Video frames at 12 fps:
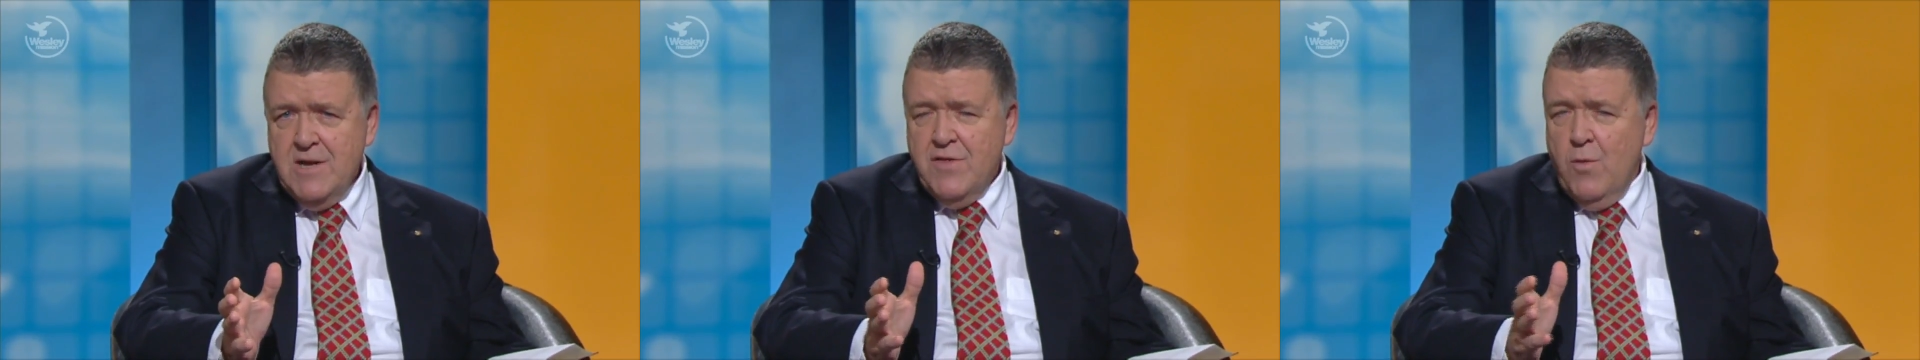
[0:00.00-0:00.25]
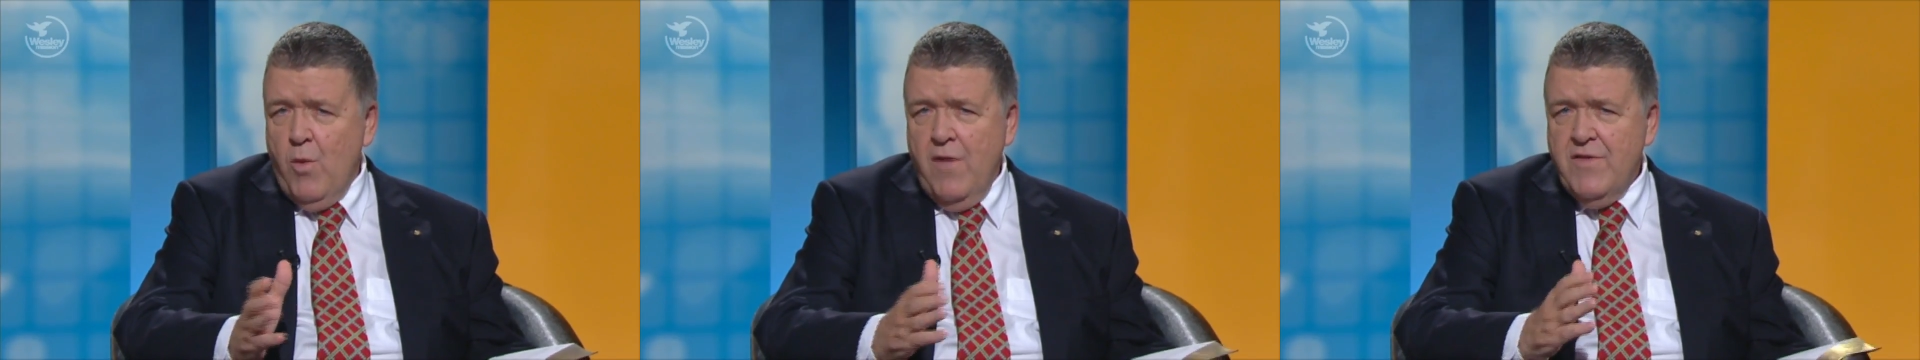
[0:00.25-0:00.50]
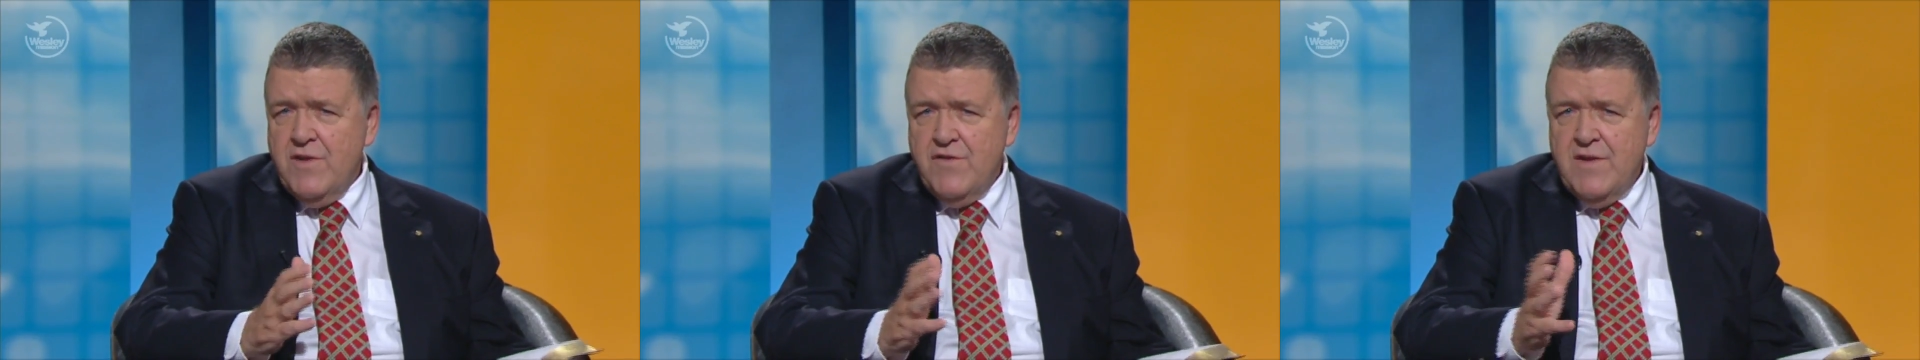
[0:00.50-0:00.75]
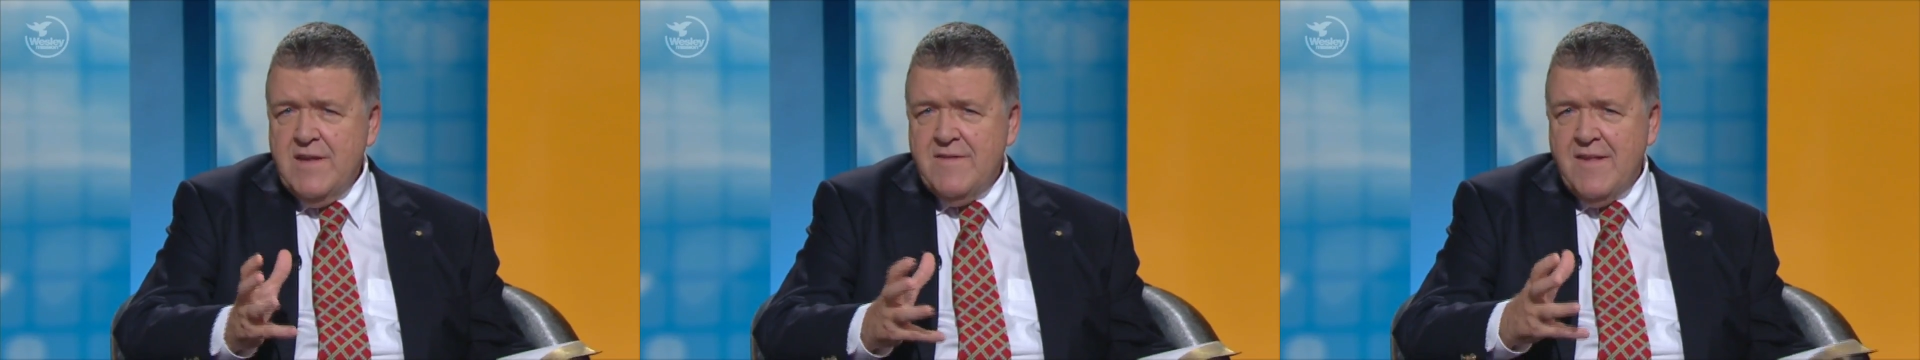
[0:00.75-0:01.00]
the one that
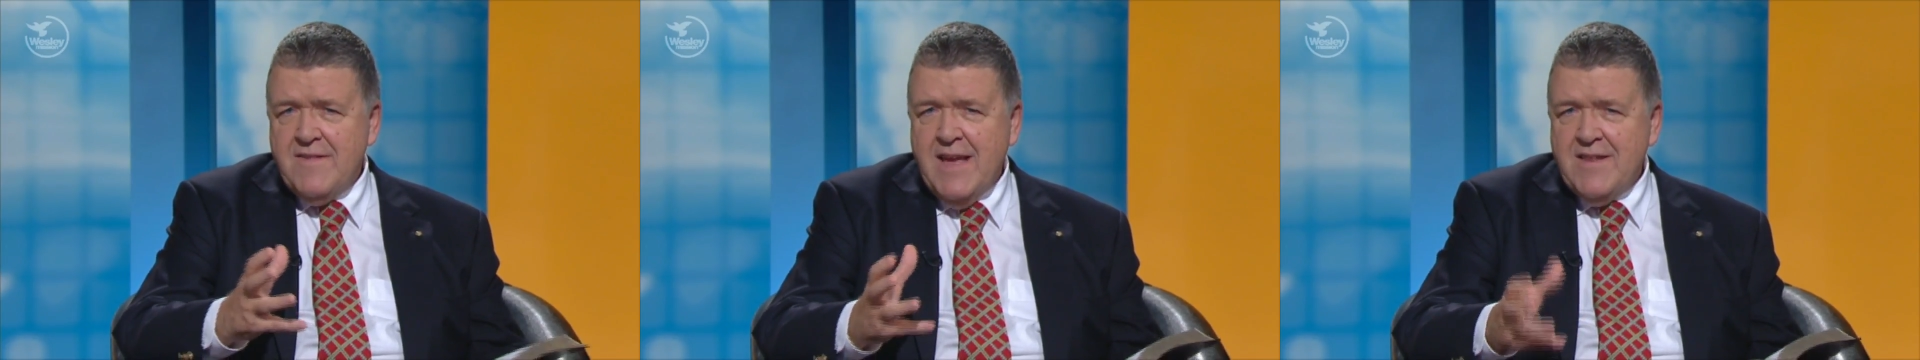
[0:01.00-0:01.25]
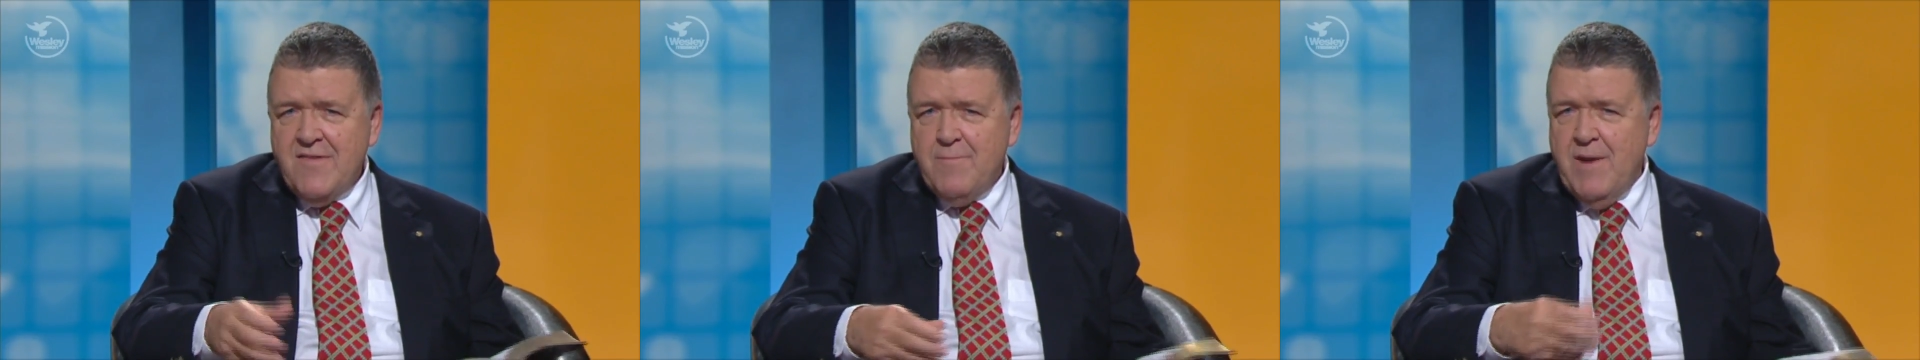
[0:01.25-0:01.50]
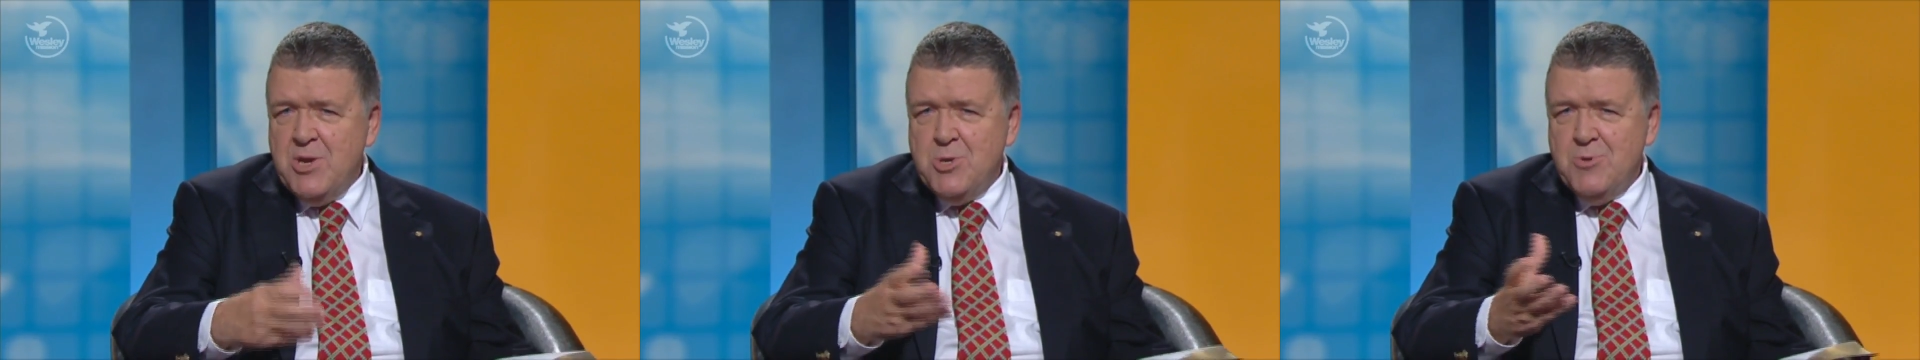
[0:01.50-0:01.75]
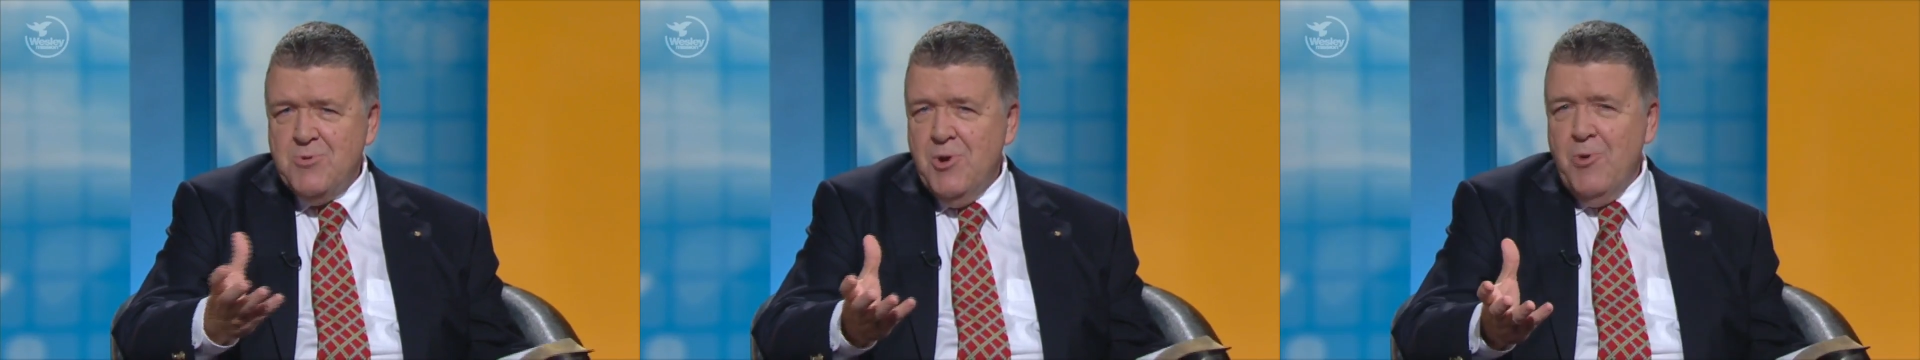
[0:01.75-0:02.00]
Jesus had a
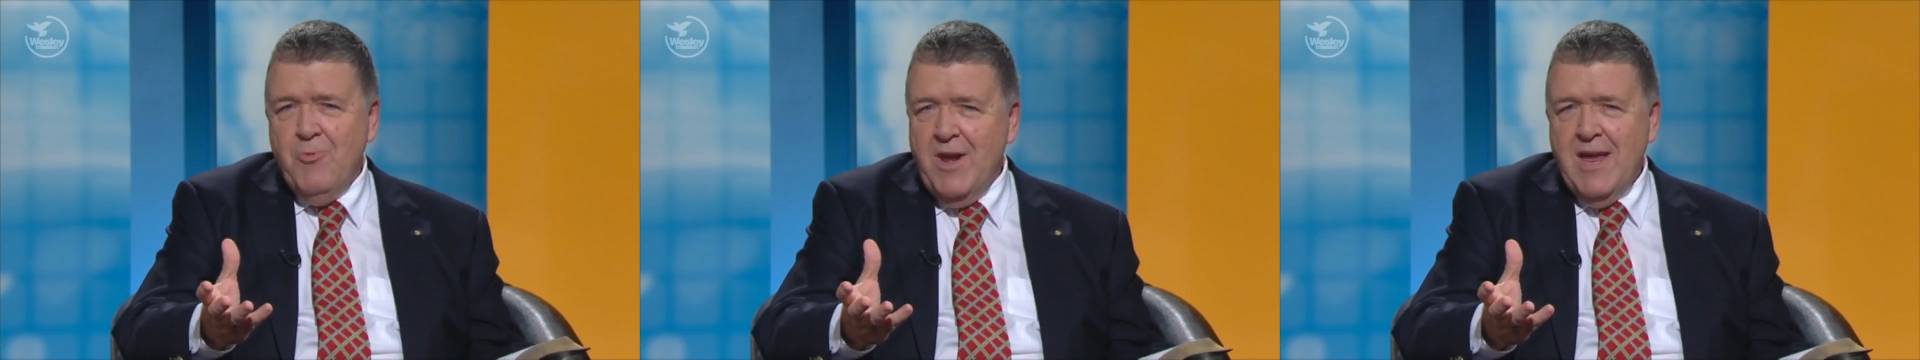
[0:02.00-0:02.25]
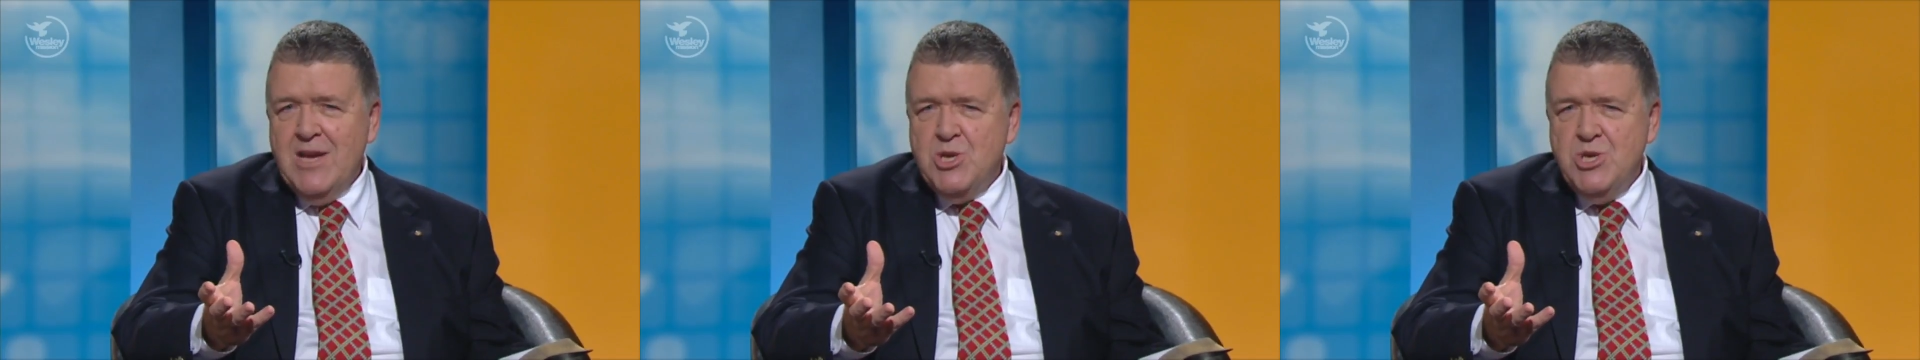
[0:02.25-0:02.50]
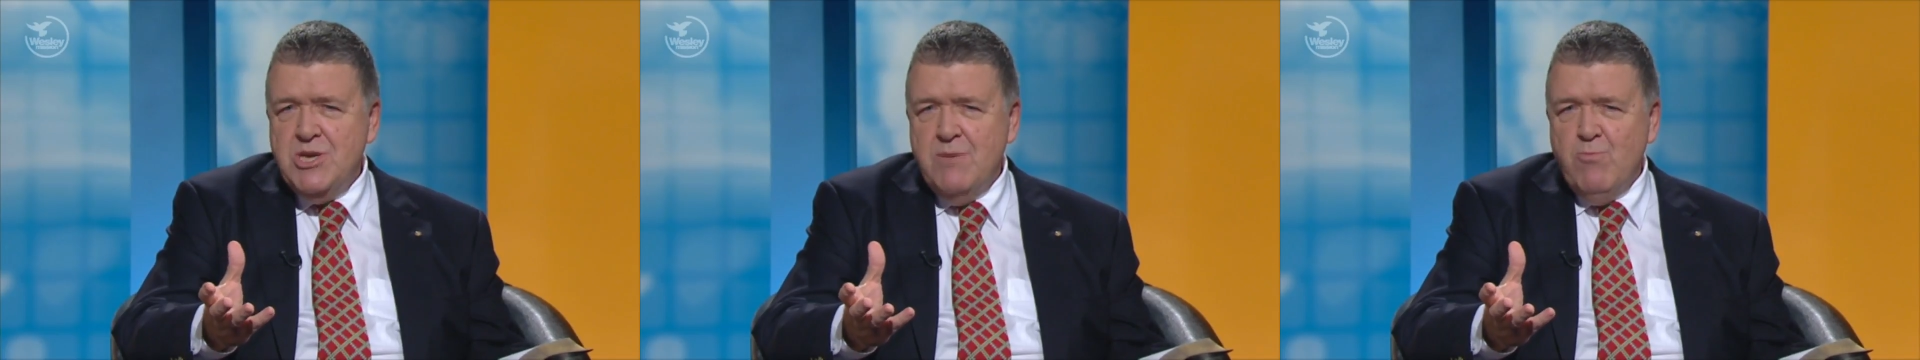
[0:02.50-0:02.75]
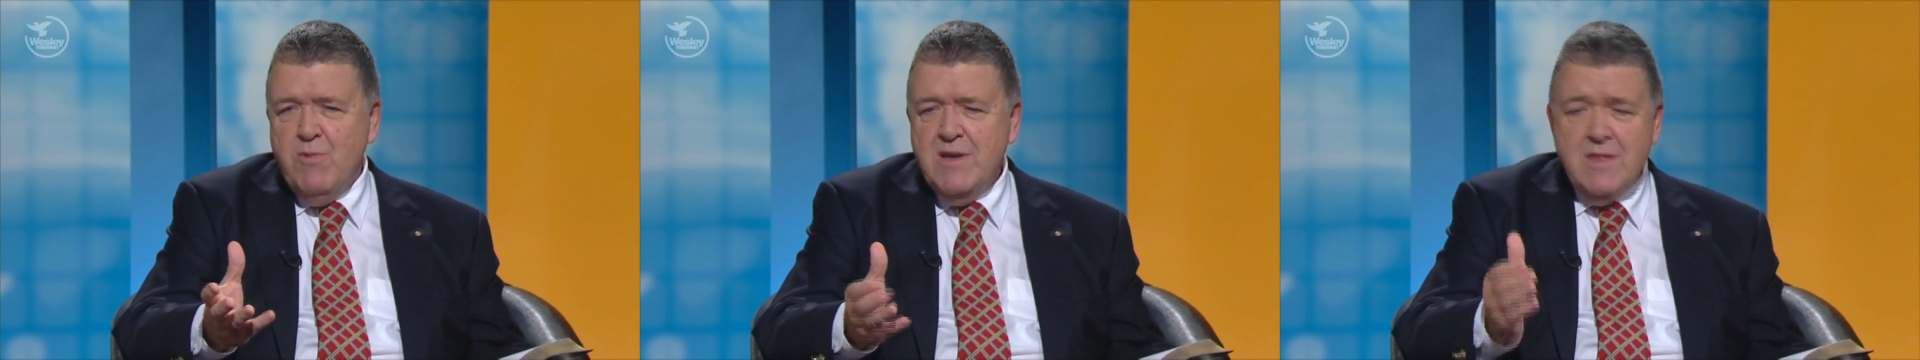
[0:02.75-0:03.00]
special relationship
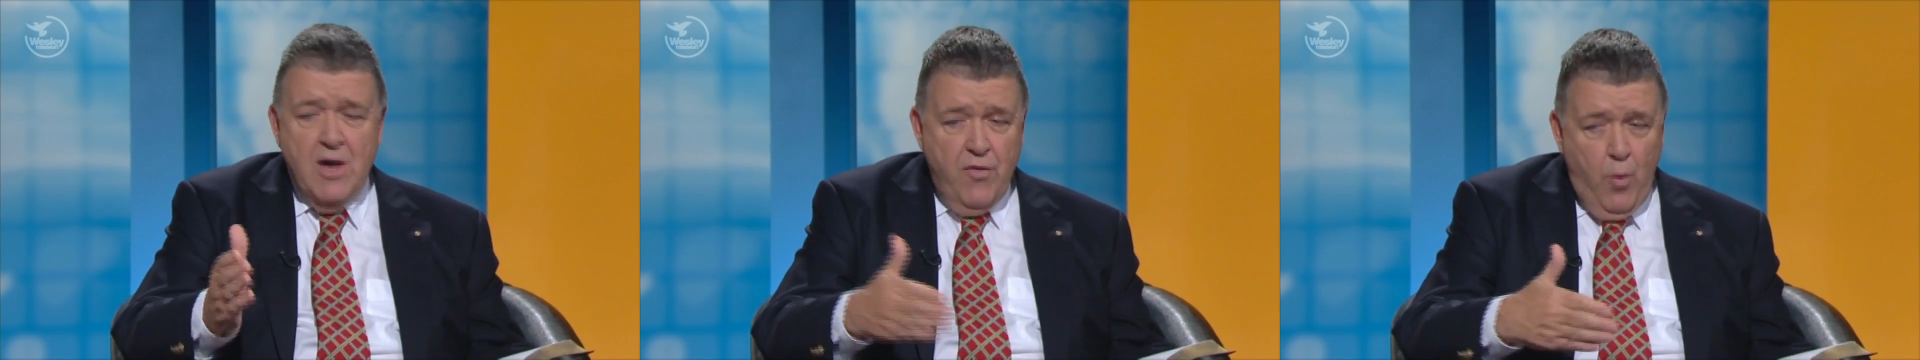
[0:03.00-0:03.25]
with,